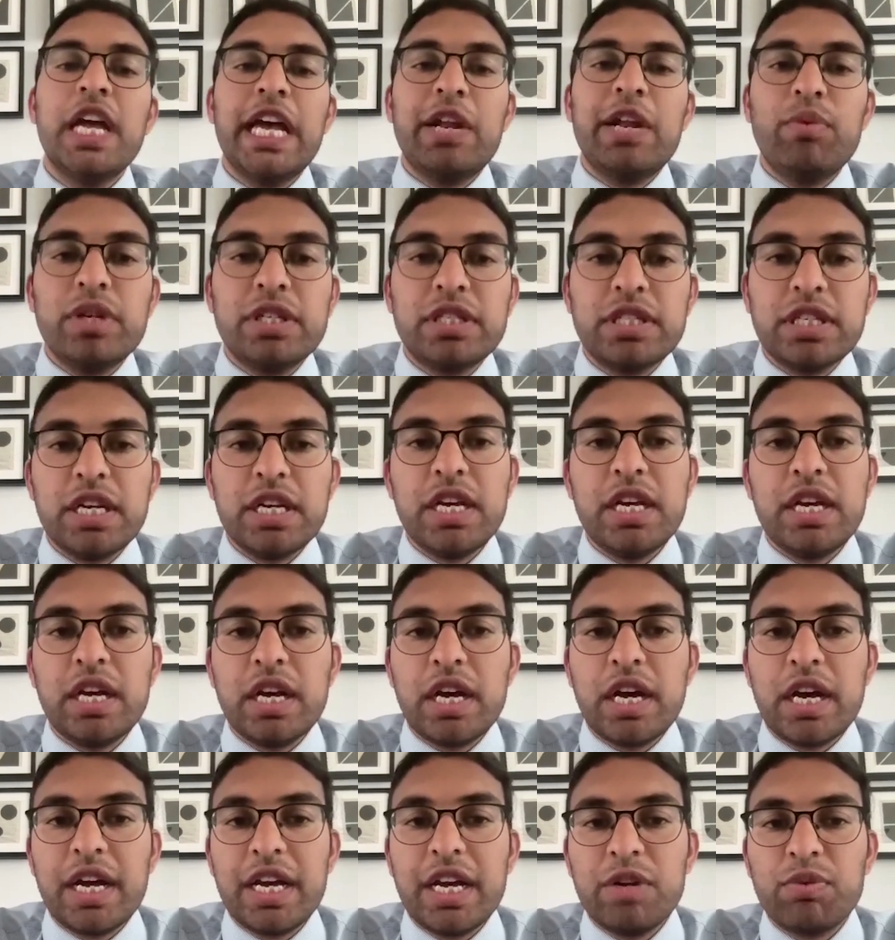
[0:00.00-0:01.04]
and we
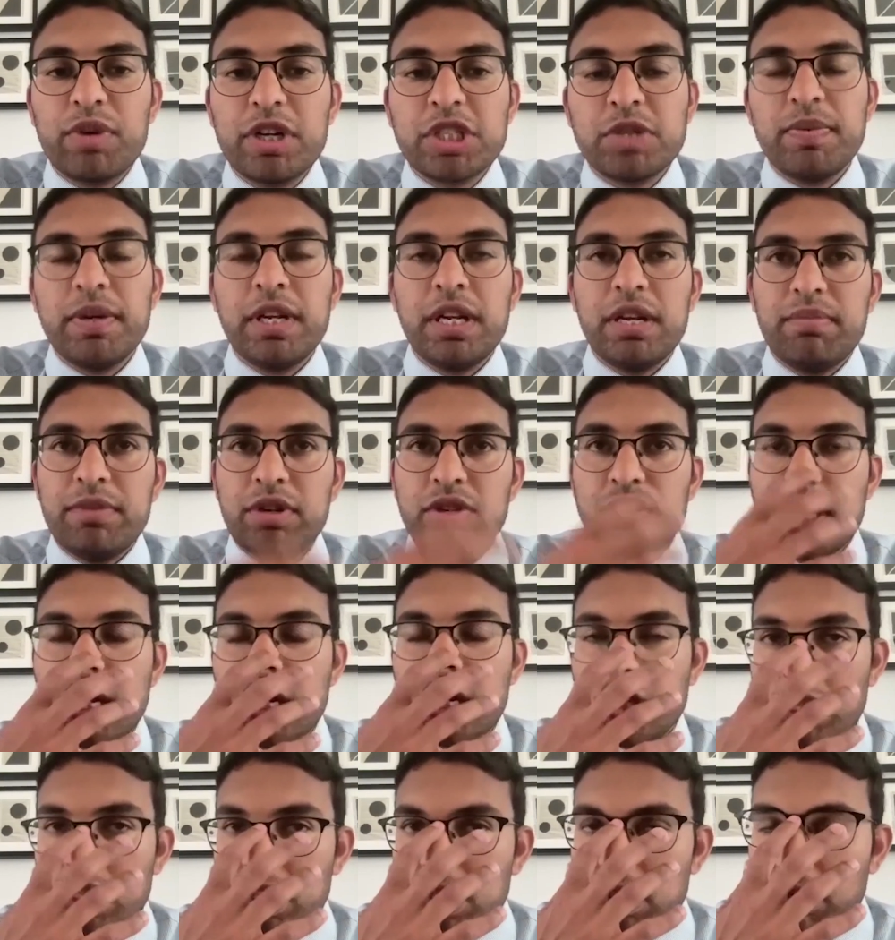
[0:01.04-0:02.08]
see uh, enrichment in
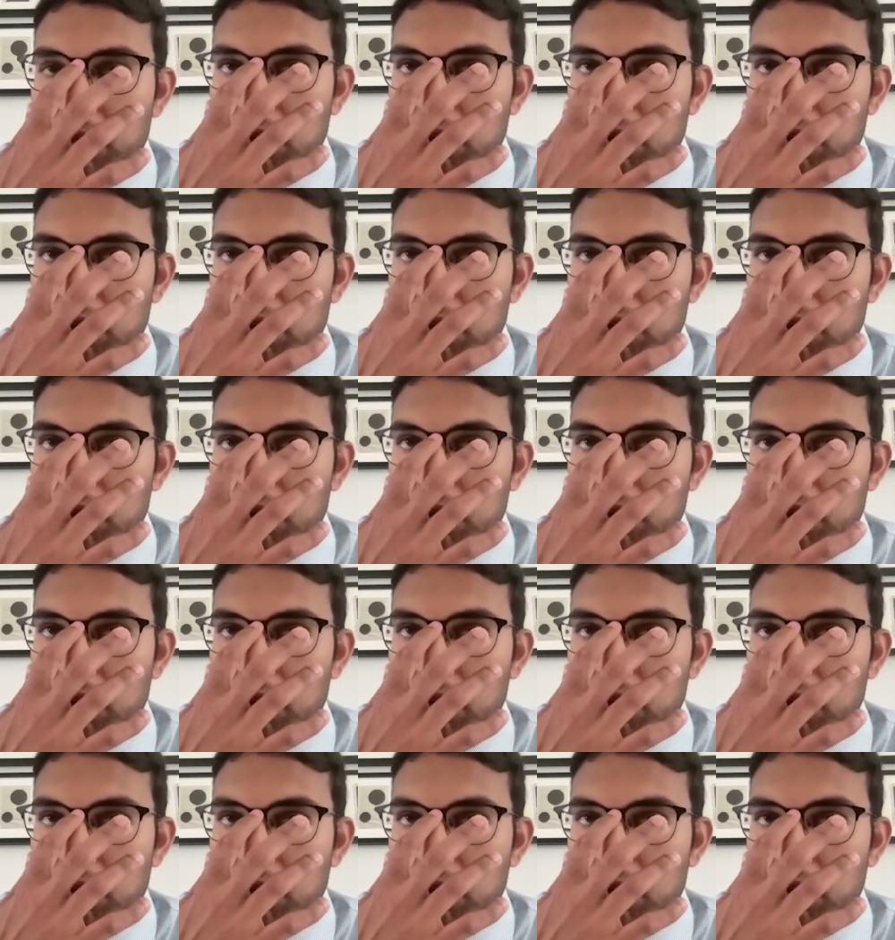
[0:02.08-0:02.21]
mutations